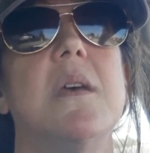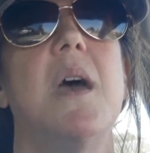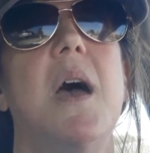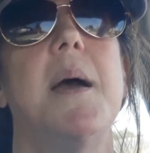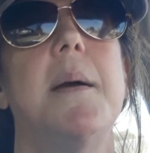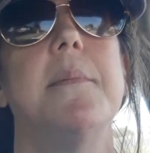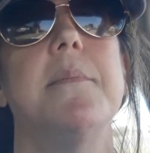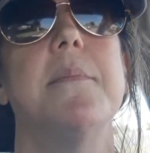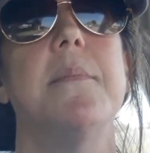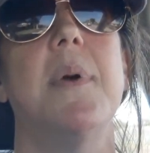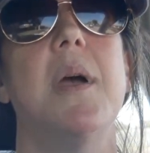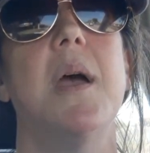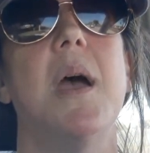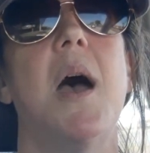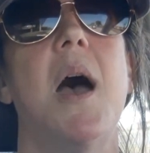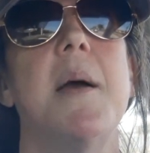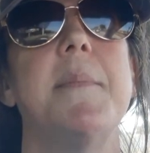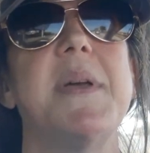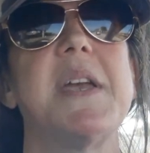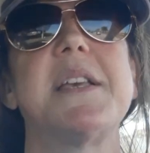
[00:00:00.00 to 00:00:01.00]

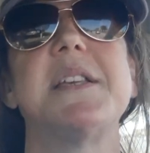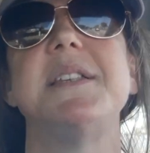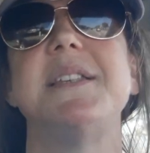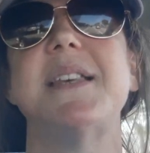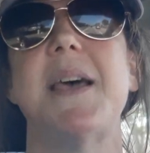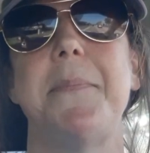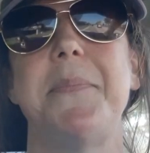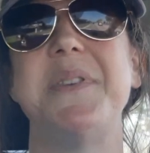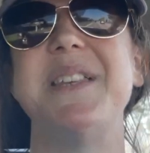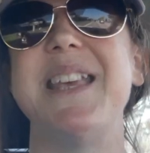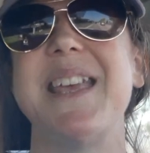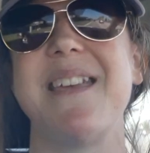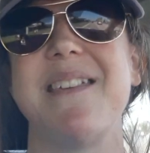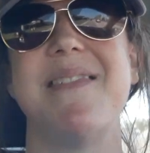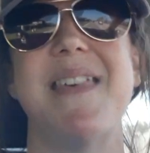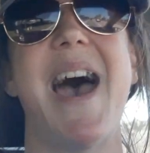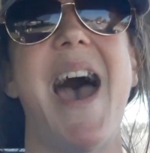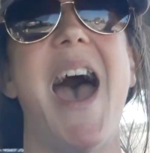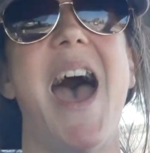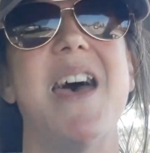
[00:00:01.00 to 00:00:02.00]
I'm accepting
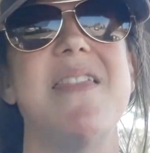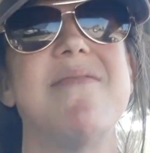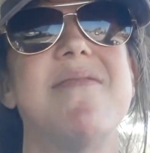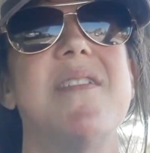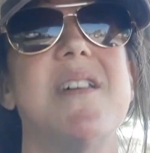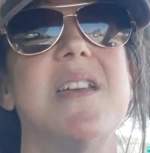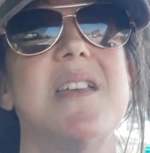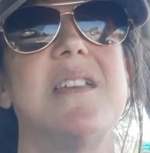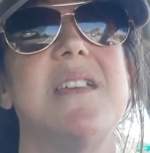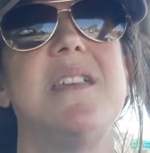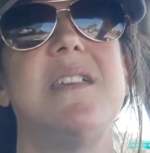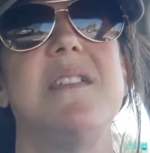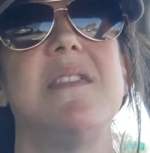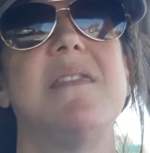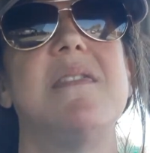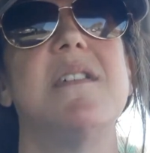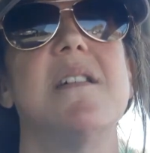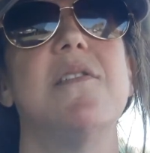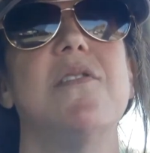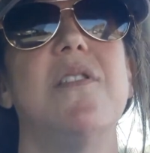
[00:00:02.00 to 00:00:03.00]
that the
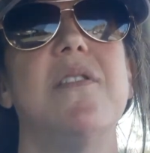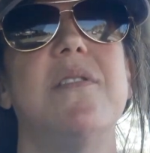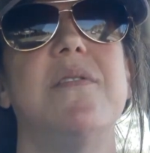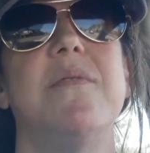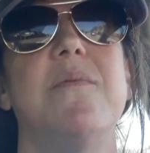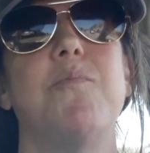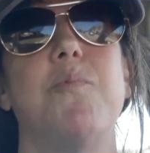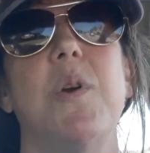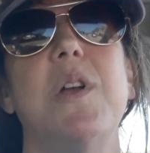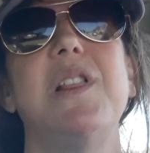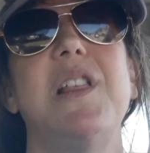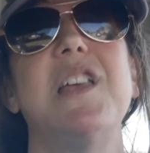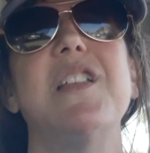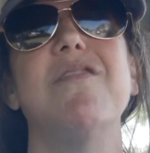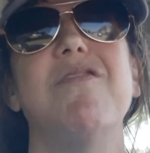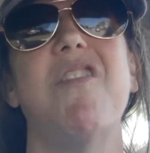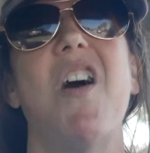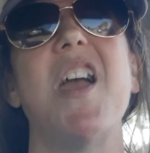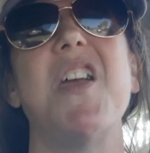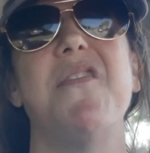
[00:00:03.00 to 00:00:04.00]
really
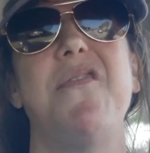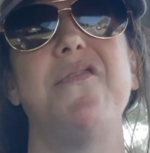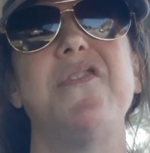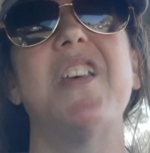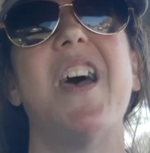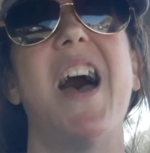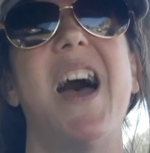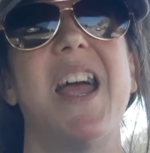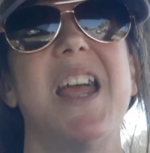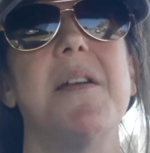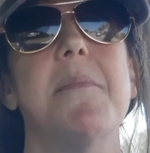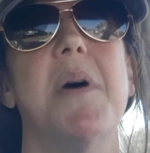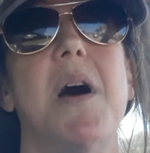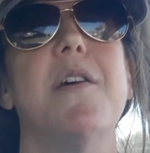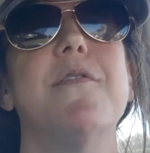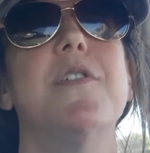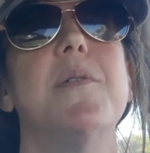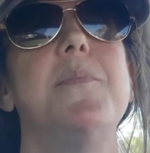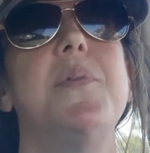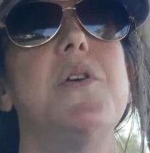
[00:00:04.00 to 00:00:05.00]
lifetime
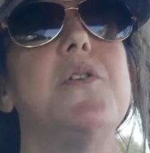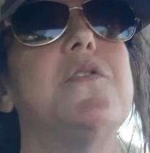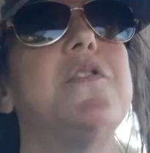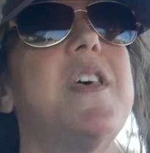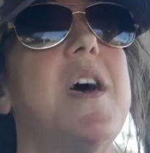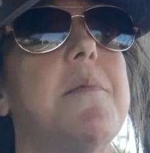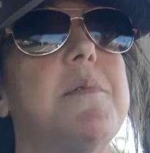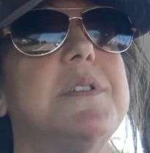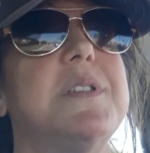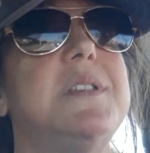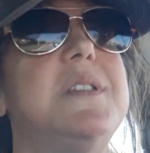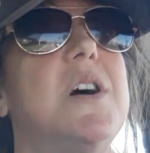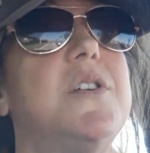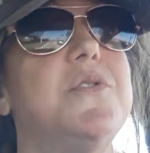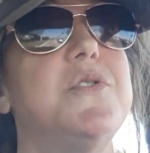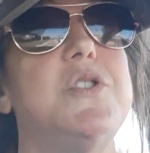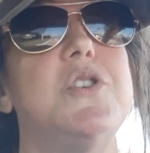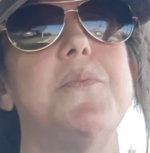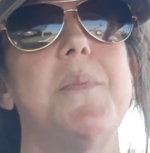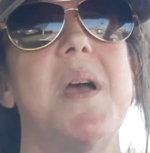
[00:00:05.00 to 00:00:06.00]
of abuse that was
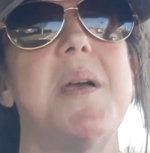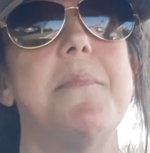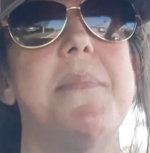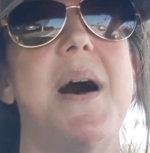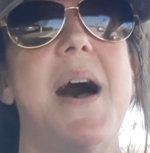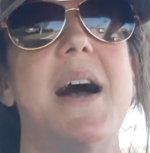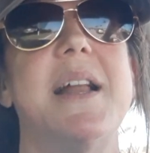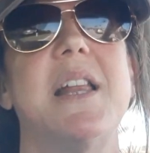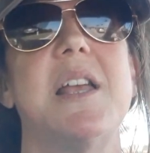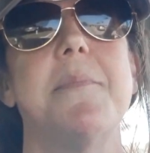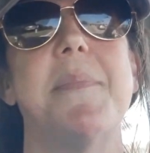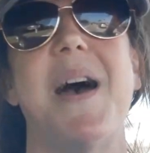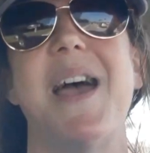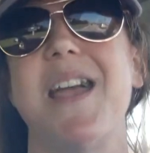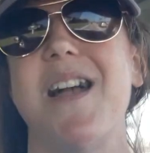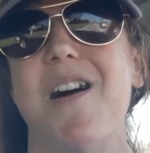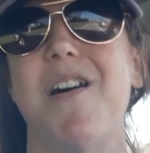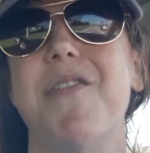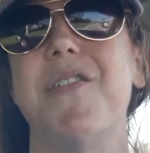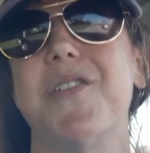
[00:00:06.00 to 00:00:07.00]
done to my body
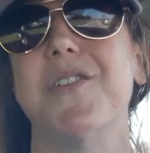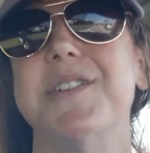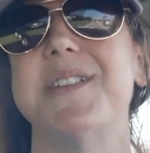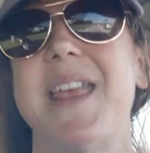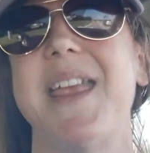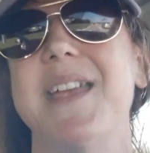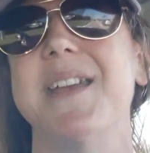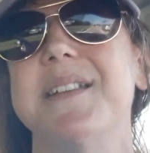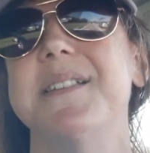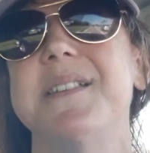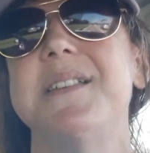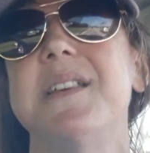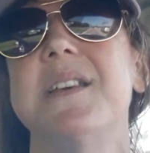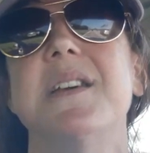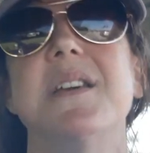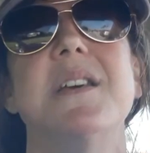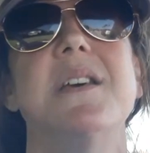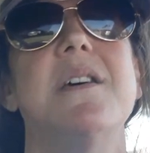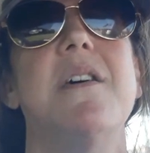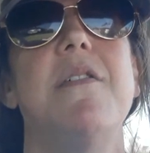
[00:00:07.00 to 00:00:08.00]
by others and
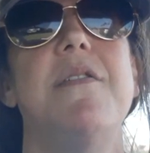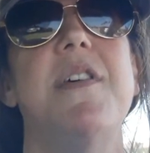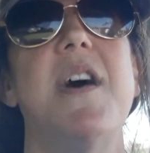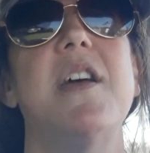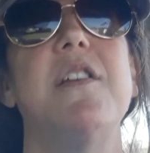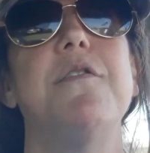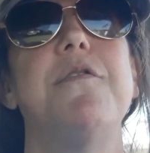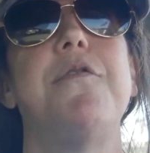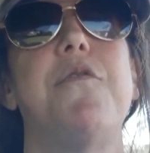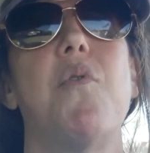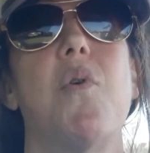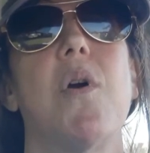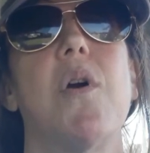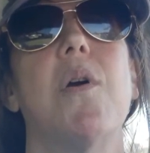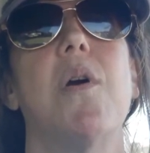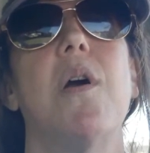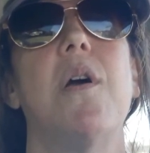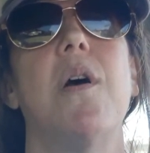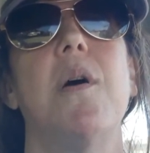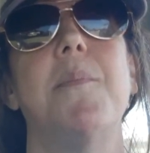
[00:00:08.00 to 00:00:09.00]
then
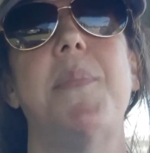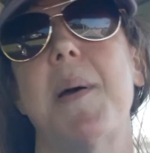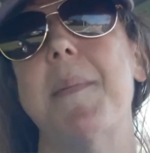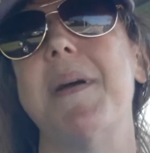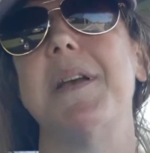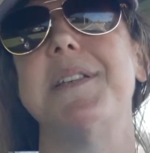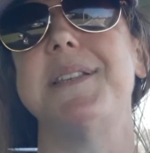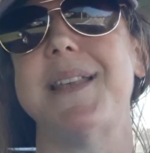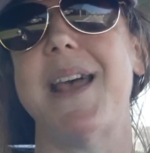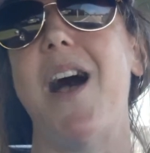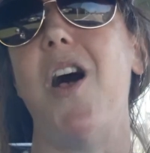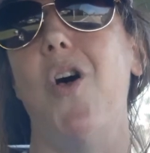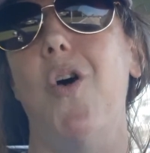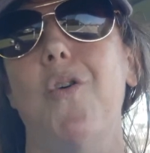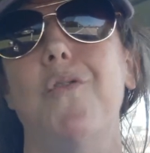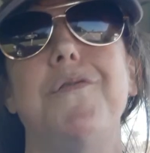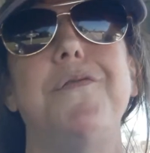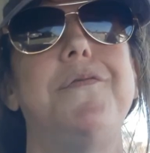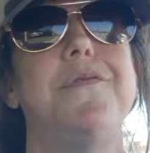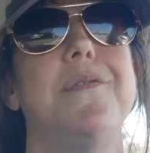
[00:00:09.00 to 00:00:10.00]
by
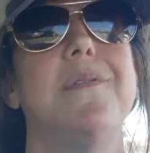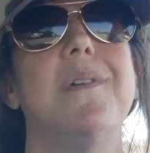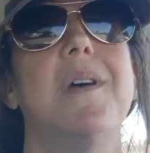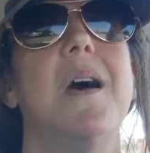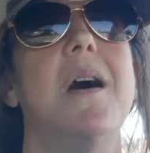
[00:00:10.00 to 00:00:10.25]
myself